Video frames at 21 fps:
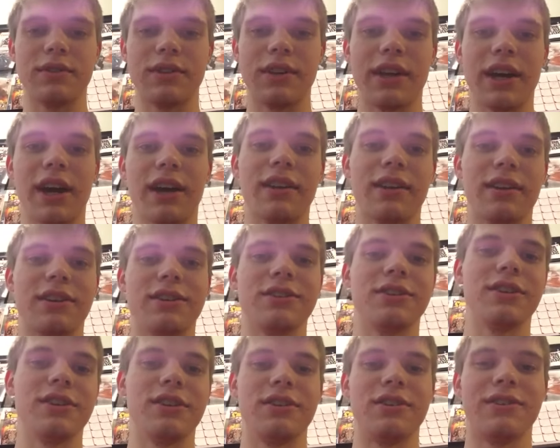the Catholic
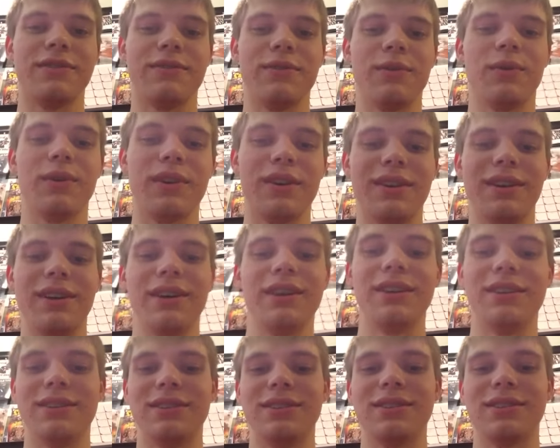Church for what it
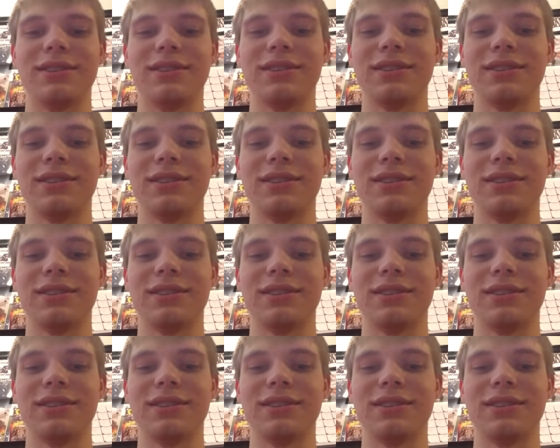is,